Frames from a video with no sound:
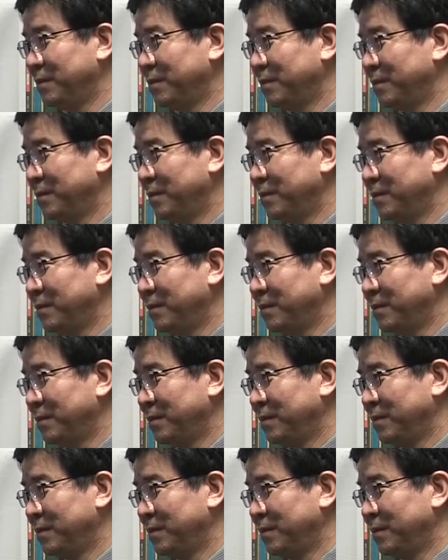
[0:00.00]

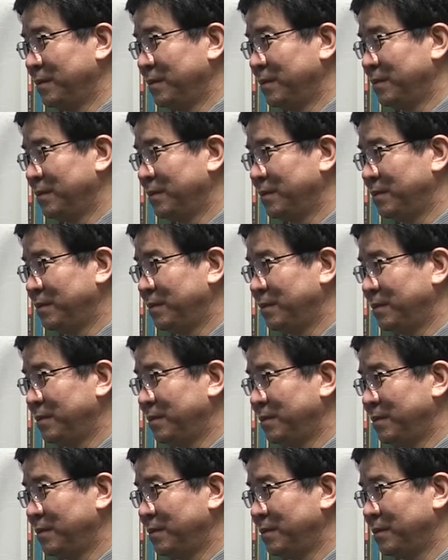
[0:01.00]

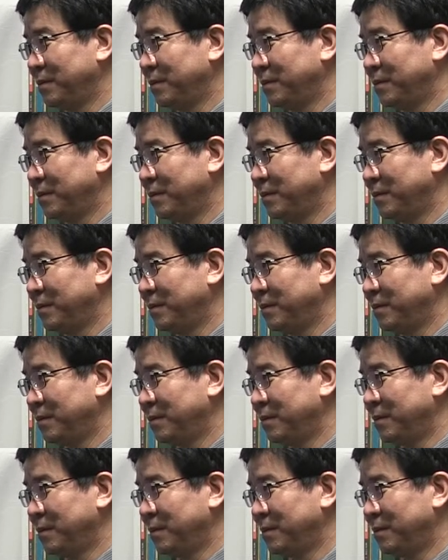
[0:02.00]

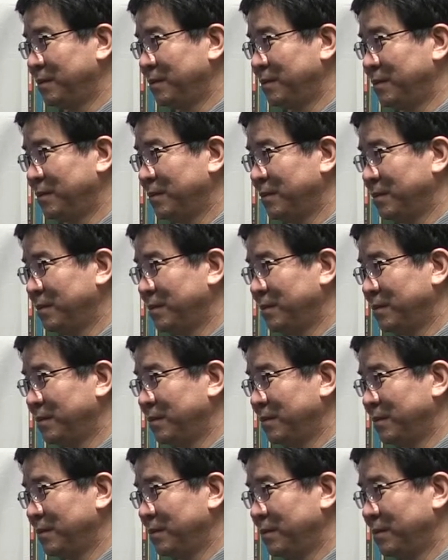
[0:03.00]

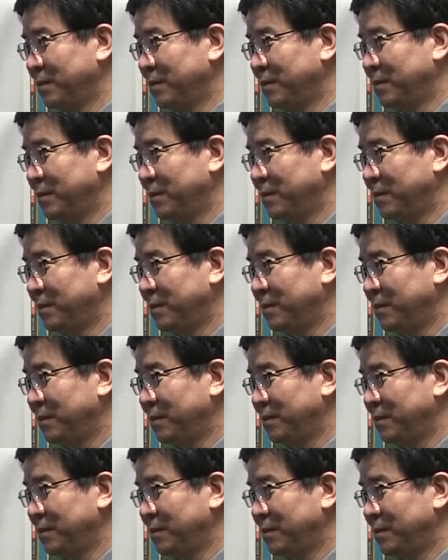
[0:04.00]

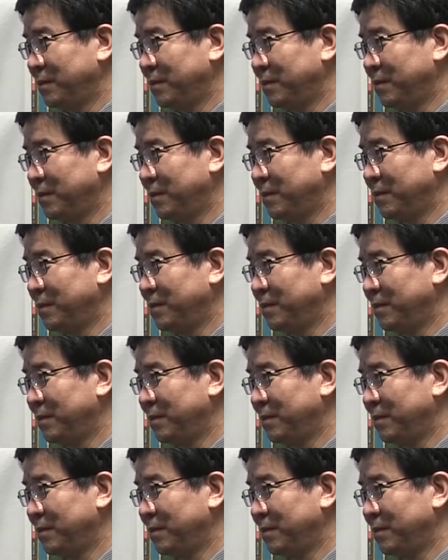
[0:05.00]
The person shown says nothing.